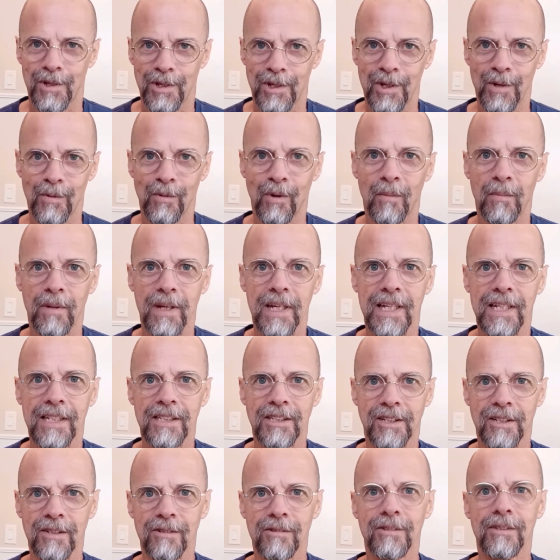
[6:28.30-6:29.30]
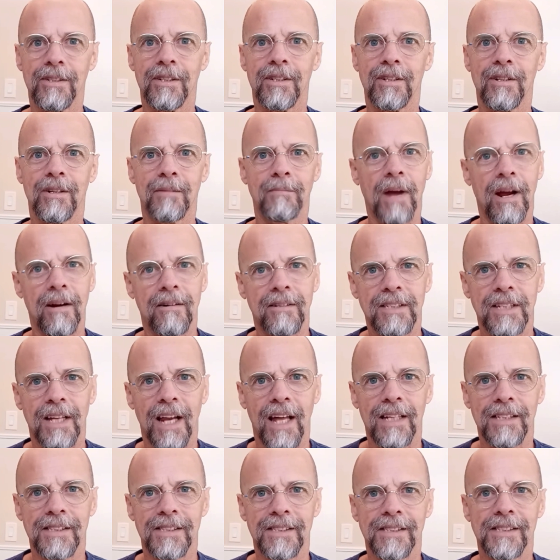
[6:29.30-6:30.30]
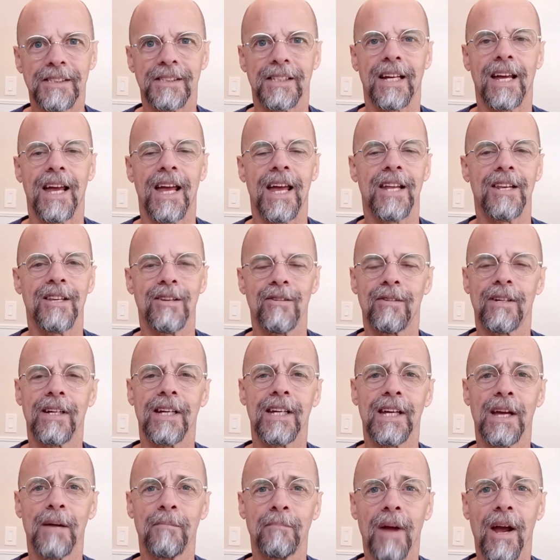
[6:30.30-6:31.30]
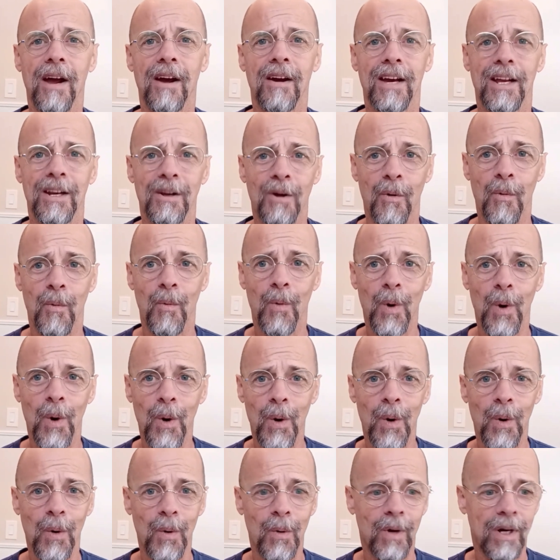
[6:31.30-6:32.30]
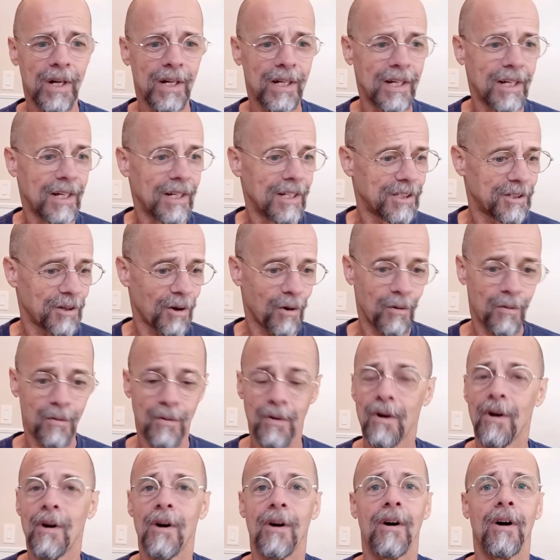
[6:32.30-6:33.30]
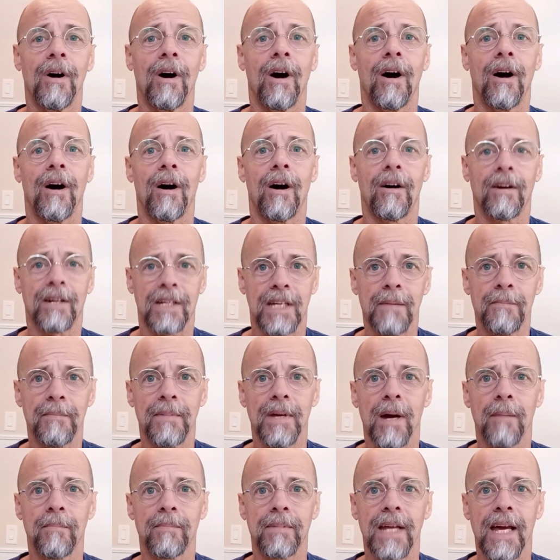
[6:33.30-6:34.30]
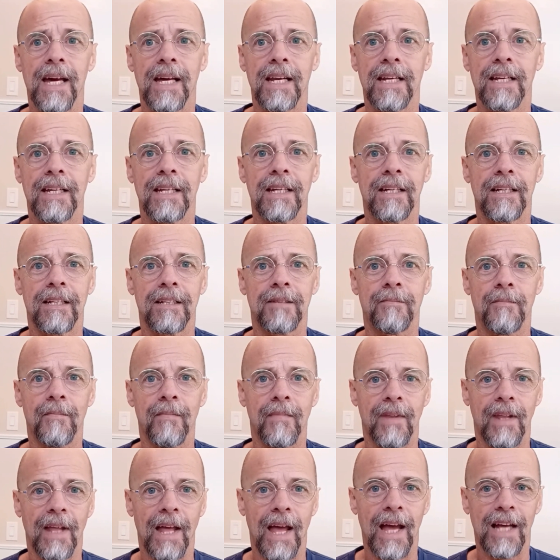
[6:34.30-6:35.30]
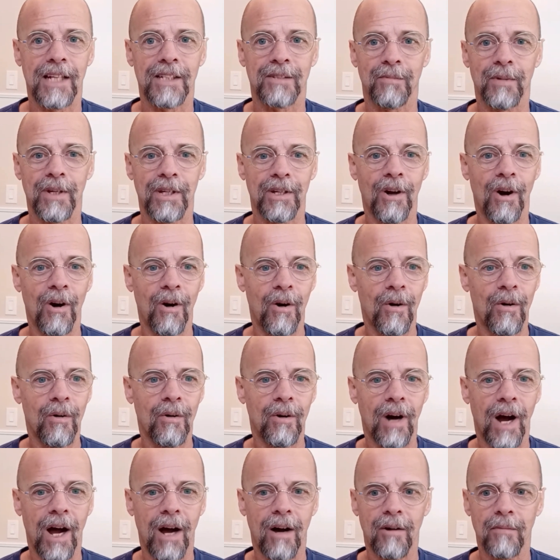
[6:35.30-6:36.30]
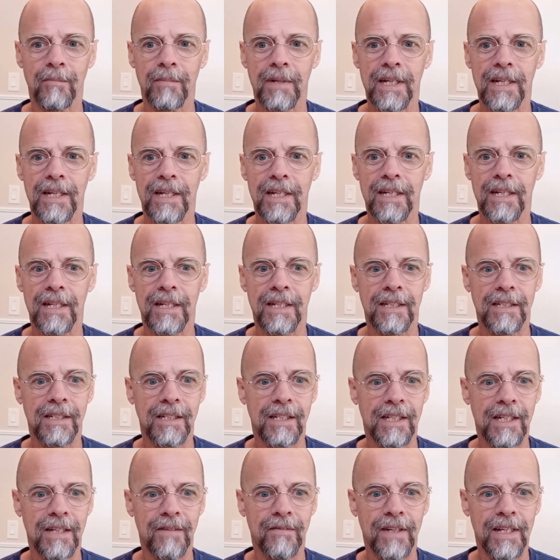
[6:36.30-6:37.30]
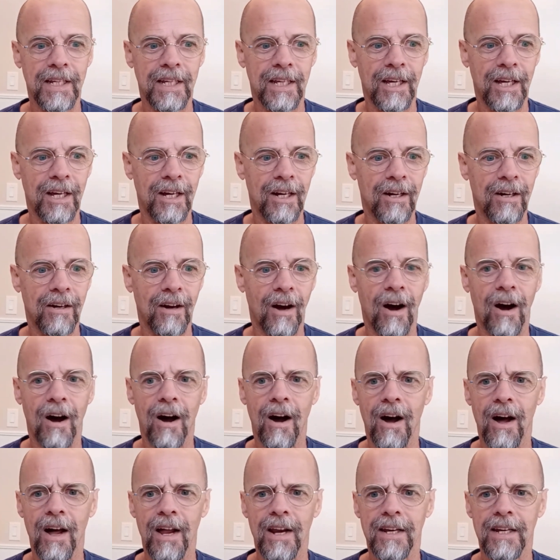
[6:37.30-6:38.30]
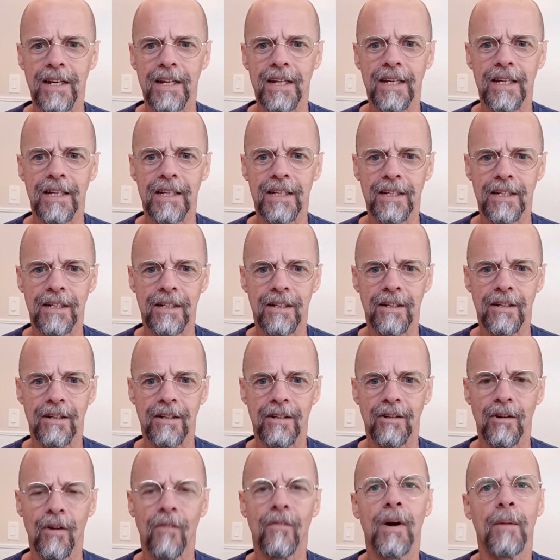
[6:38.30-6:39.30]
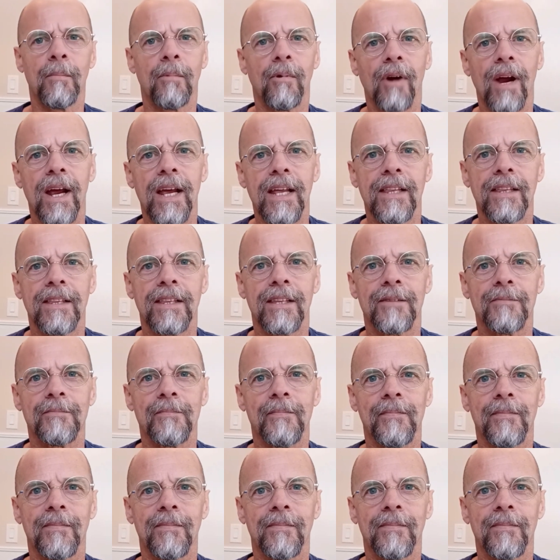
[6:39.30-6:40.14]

you will be issued your marriage license and you can get married. Woohoo! So I'll keep you updated as we go. I'll be leaving here on November 8th,